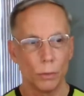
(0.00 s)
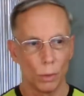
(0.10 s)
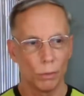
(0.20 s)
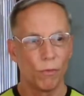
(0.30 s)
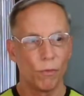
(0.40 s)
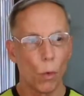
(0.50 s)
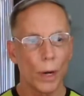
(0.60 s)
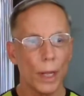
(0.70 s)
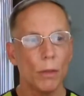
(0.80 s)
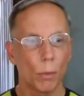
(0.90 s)
So it's
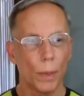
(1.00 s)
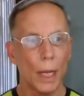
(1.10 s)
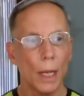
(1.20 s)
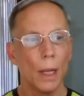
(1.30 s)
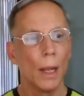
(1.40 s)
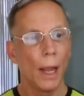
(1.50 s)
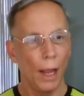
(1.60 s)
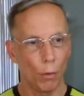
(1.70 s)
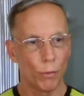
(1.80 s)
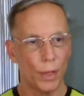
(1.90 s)
forty-three
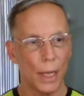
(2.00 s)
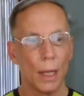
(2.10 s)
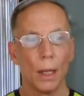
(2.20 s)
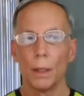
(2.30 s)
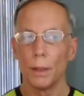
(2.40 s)
healthy,